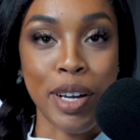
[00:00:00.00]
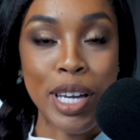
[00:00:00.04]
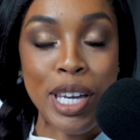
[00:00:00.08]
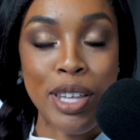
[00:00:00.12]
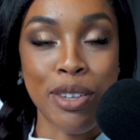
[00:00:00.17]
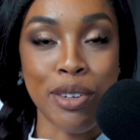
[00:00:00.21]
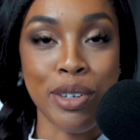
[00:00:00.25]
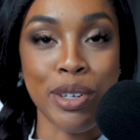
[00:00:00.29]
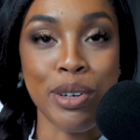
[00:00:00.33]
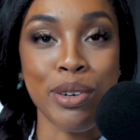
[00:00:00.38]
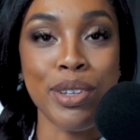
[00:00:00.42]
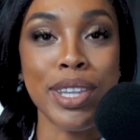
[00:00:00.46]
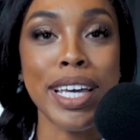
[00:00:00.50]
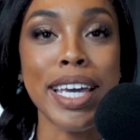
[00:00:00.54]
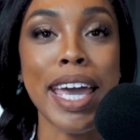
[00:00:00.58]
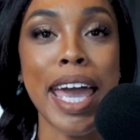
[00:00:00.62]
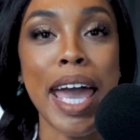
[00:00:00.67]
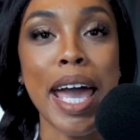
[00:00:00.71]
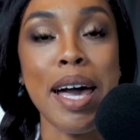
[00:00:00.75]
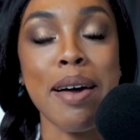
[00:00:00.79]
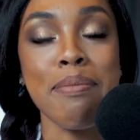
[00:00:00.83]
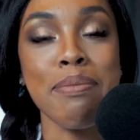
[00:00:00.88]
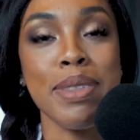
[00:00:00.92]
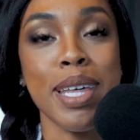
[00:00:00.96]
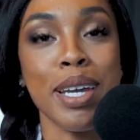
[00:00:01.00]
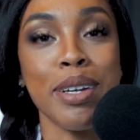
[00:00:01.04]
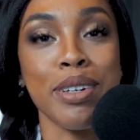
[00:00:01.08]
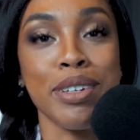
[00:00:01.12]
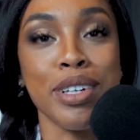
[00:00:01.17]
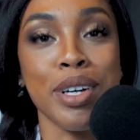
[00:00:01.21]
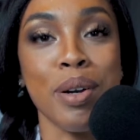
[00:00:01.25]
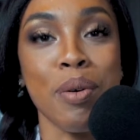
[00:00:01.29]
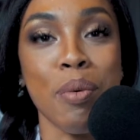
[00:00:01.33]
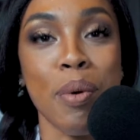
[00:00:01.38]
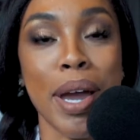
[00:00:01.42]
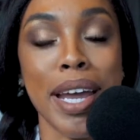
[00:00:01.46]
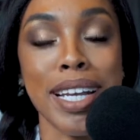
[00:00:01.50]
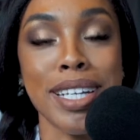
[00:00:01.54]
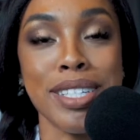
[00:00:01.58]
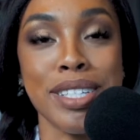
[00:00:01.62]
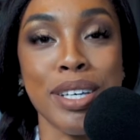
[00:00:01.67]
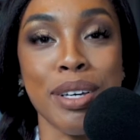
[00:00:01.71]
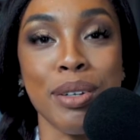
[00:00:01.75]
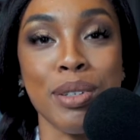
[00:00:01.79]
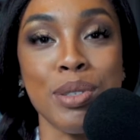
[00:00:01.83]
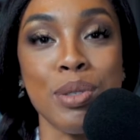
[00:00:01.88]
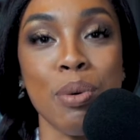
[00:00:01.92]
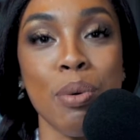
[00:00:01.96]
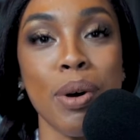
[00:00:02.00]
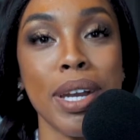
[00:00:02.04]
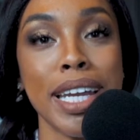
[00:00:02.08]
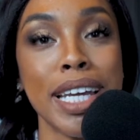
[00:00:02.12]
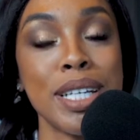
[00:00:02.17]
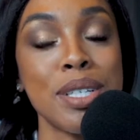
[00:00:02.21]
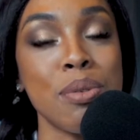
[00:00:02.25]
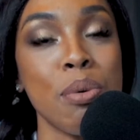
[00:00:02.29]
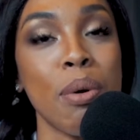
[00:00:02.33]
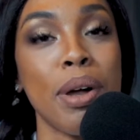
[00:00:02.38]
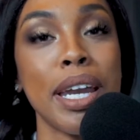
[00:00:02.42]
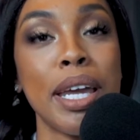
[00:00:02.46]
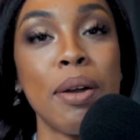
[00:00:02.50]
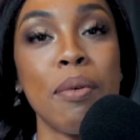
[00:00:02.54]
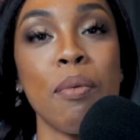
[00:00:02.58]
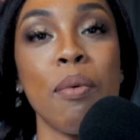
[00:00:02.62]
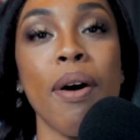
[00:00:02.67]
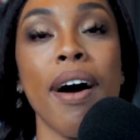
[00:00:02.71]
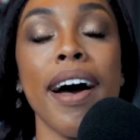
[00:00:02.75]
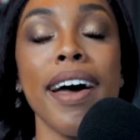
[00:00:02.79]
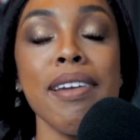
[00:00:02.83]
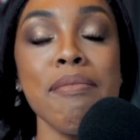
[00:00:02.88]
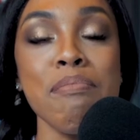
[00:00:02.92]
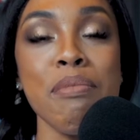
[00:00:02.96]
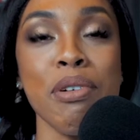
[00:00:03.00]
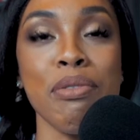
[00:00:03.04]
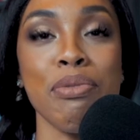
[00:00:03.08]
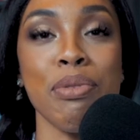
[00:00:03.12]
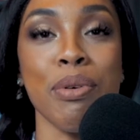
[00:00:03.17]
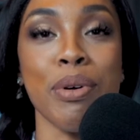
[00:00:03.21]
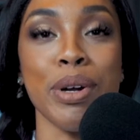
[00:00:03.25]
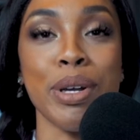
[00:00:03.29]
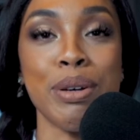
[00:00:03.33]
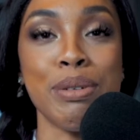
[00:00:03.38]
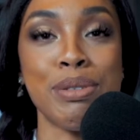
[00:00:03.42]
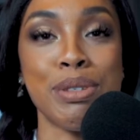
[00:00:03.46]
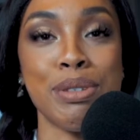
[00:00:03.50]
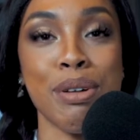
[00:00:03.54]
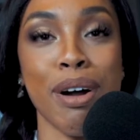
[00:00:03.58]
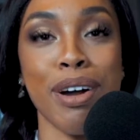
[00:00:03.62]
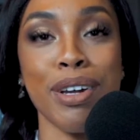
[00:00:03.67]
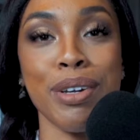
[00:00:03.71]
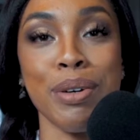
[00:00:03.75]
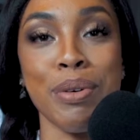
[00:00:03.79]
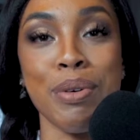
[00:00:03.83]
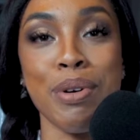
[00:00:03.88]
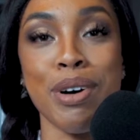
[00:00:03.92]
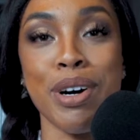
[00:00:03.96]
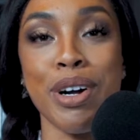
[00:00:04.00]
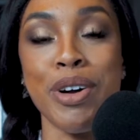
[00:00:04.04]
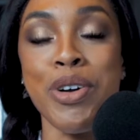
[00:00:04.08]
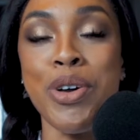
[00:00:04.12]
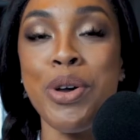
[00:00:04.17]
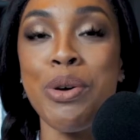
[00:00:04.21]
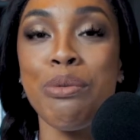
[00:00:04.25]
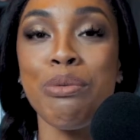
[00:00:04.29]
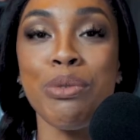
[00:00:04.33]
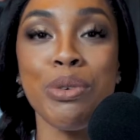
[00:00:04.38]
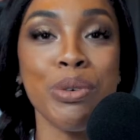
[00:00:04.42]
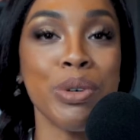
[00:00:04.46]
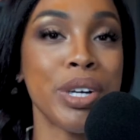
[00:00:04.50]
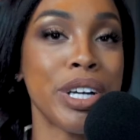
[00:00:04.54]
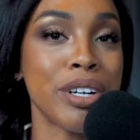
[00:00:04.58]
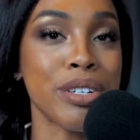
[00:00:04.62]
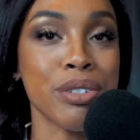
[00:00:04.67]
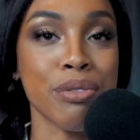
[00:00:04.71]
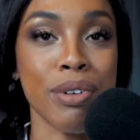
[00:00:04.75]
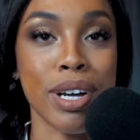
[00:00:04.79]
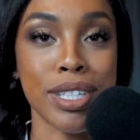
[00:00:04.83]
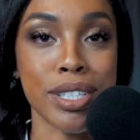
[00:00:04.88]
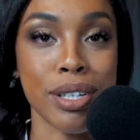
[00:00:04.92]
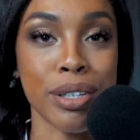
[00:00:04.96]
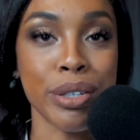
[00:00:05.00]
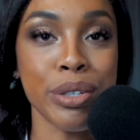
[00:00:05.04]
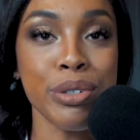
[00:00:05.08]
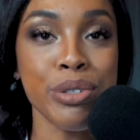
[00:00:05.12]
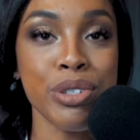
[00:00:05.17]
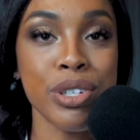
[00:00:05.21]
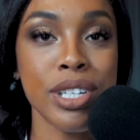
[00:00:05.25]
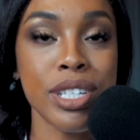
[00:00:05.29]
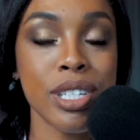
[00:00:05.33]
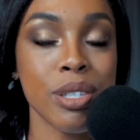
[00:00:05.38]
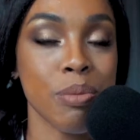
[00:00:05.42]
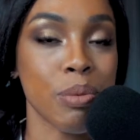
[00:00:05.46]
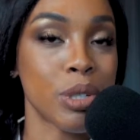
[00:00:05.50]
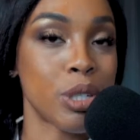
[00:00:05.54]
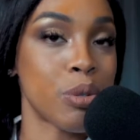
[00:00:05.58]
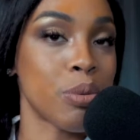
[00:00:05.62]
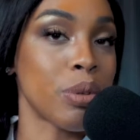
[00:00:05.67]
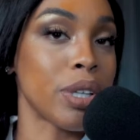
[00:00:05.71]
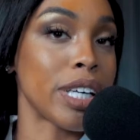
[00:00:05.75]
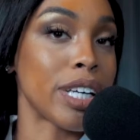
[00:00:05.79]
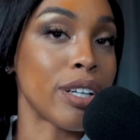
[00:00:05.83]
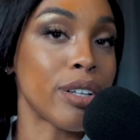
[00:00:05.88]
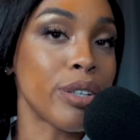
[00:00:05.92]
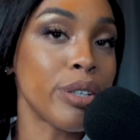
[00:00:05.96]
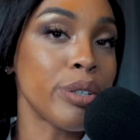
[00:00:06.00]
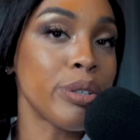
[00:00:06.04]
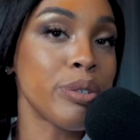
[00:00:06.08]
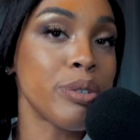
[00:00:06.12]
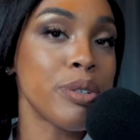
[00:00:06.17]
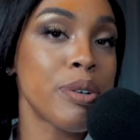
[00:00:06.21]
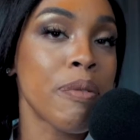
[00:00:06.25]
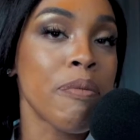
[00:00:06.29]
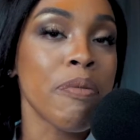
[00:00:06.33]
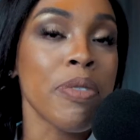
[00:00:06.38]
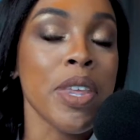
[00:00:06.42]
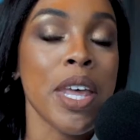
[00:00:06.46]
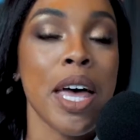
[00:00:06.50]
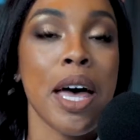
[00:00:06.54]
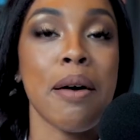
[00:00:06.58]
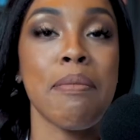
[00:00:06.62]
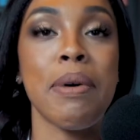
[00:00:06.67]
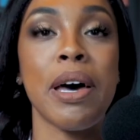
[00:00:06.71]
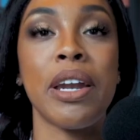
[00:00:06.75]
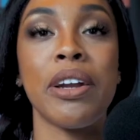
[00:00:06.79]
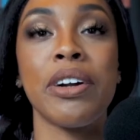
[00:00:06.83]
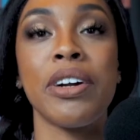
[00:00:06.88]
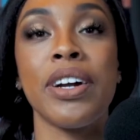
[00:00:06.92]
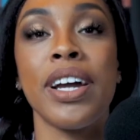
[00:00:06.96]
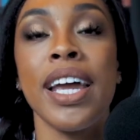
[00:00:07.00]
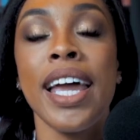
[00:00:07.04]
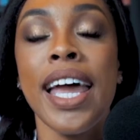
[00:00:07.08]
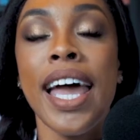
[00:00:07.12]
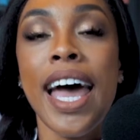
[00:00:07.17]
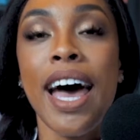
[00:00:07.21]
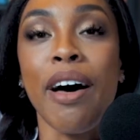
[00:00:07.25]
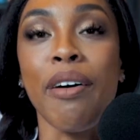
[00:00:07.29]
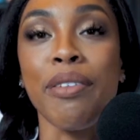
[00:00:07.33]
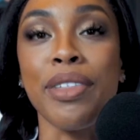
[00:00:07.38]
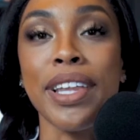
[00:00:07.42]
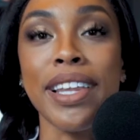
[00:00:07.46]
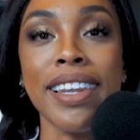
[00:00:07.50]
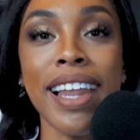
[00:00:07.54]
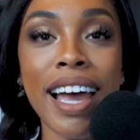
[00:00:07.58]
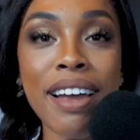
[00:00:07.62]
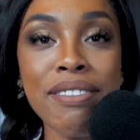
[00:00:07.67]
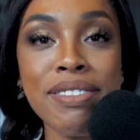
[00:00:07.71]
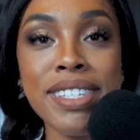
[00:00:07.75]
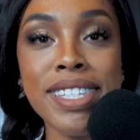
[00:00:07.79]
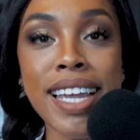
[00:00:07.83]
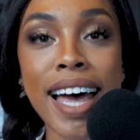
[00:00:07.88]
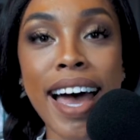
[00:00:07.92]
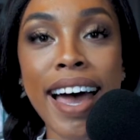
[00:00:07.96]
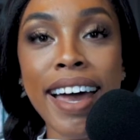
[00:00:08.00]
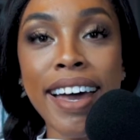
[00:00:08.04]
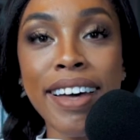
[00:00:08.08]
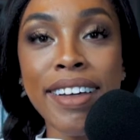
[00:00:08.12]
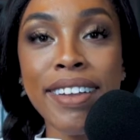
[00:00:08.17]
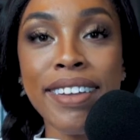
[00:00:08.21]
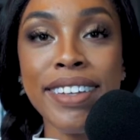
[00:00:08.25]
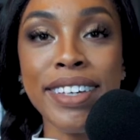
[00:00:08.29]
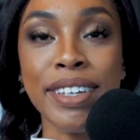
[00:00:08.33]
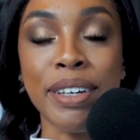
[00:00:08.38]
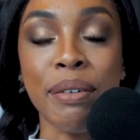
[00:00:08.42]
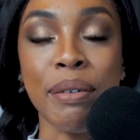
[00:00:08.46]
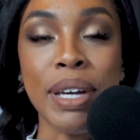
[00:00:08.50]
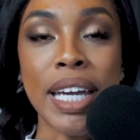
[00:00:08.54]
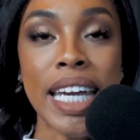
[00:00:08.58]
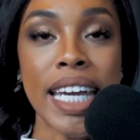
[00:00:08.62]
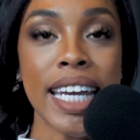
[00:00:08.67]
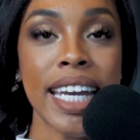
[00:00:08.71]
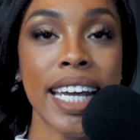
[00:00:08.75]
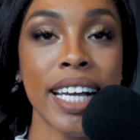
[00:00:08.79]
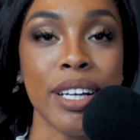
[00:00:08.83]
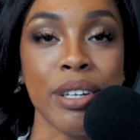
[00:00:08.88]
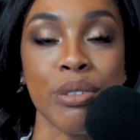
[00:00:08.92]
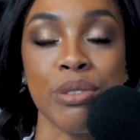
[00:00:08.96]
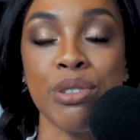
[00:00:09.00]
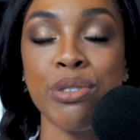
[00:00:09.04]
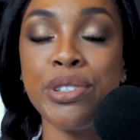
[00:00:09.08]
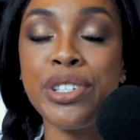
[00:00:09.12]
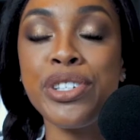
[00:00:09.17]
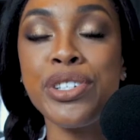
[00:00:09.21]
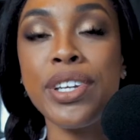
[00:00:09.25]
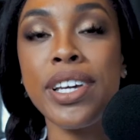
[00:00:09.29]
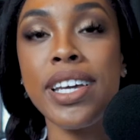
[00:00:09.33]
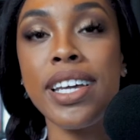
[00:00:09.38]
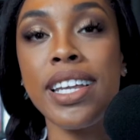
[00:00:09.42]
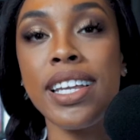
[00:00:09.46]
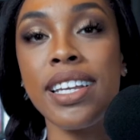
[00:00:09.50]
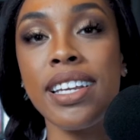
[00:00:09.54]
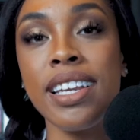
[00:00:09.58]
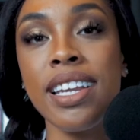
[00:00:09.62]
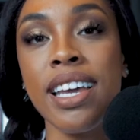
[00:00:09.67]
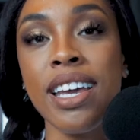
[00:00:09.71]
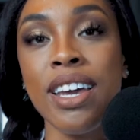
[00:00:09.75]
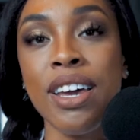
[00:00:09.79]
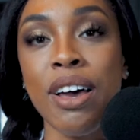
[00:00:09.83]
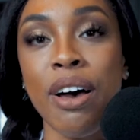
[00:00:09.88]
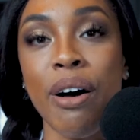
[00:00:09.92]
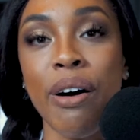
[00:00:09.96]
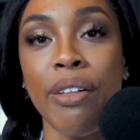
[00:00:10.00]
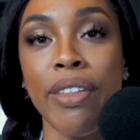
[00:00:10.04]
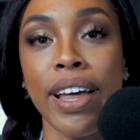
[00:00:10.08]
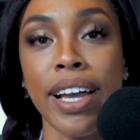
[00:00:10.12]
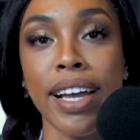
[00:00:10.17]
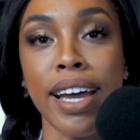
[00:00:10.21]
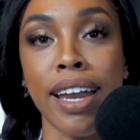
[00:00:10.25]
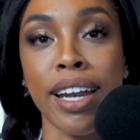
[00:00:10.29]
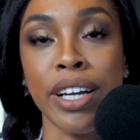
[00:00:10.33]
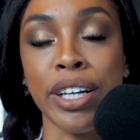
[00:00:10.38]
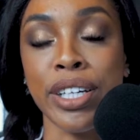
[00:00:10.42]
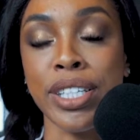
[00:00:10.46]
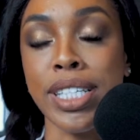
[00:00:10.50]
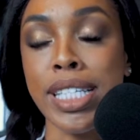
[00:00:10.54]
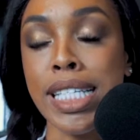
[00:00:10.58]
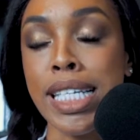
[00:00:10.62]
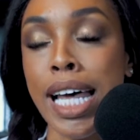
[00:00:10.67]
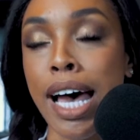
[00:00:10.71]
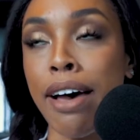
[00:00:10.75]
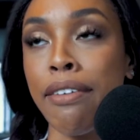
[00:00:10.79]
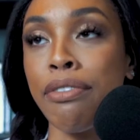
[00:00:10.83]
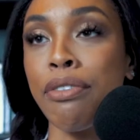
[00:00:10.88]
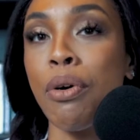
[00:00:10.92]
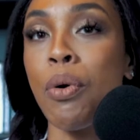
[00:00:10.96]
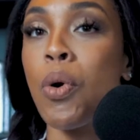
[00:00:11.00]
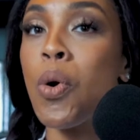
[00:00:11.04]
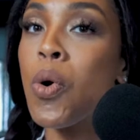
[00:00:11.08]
Either you're in the camp that you're going to wait until 2021 before you start your New Year's resolutions, which will include a better healthy lifestyle, eating, nutrition, all that kind of good stuff.